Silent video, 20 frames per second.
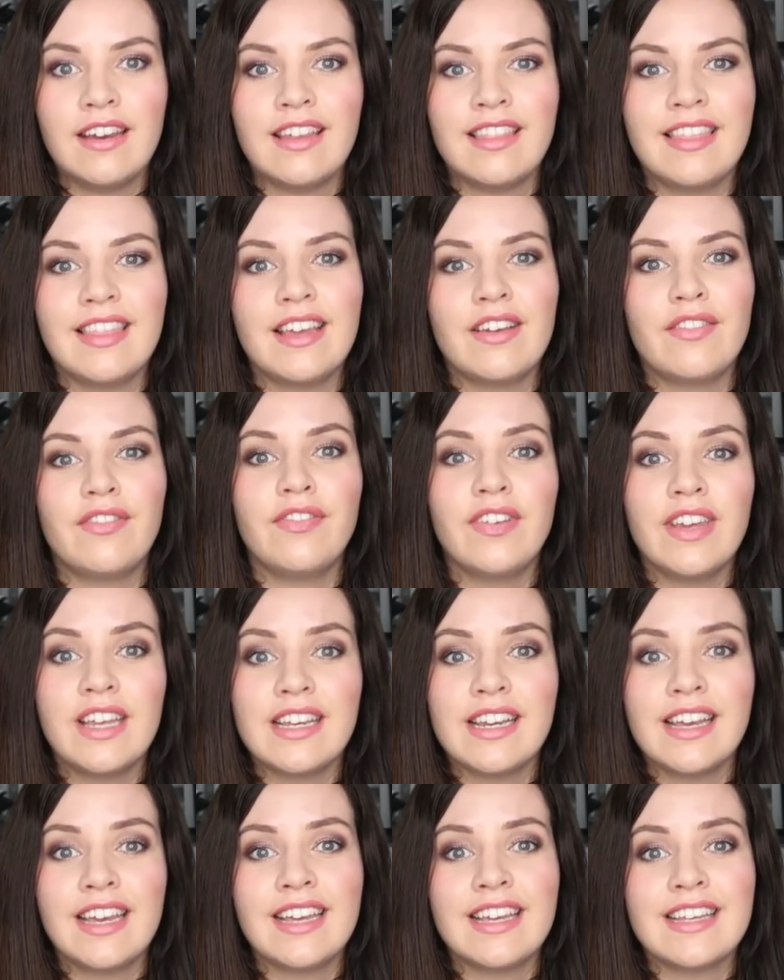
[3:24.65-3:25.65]
I think
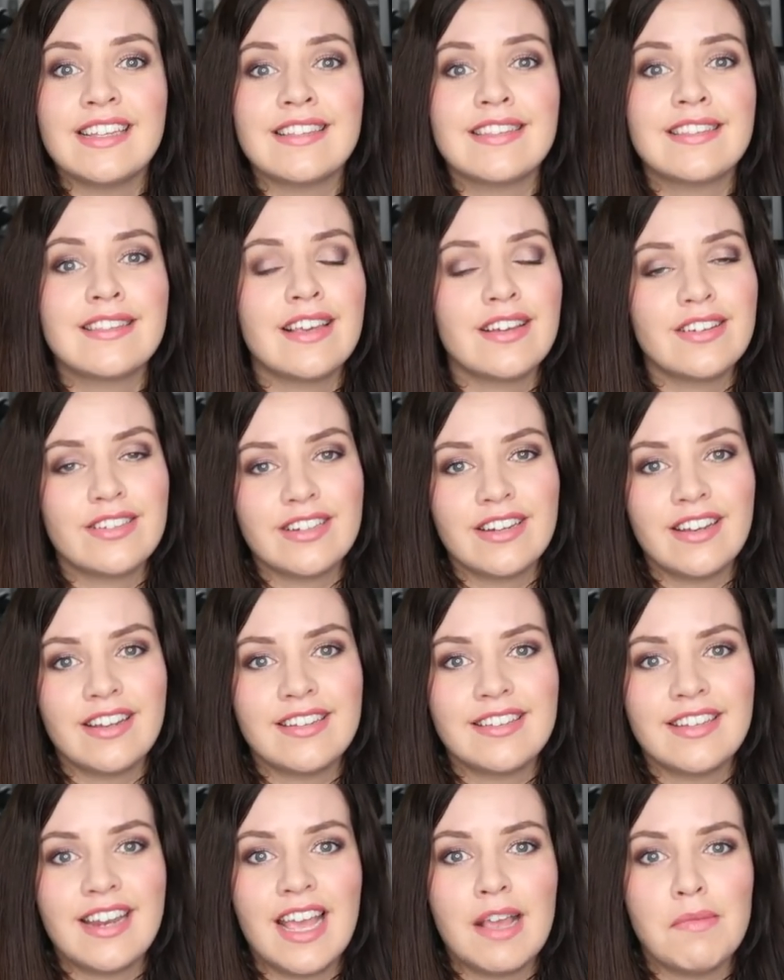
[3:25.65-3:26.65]
Fina is such a
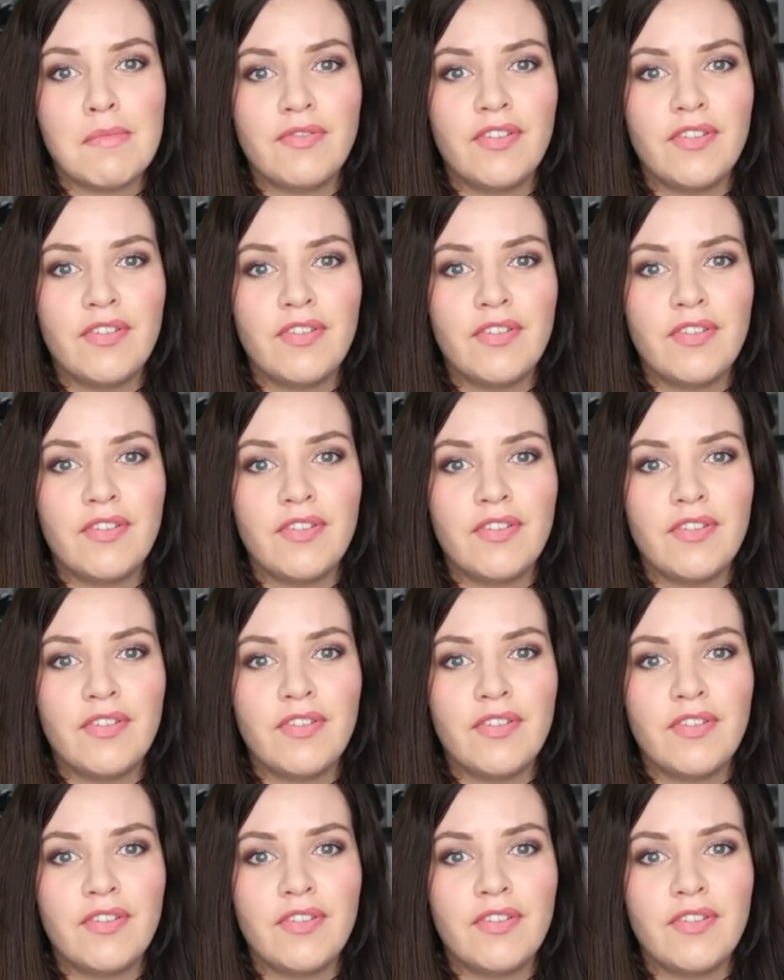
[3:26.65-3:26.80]
nice name.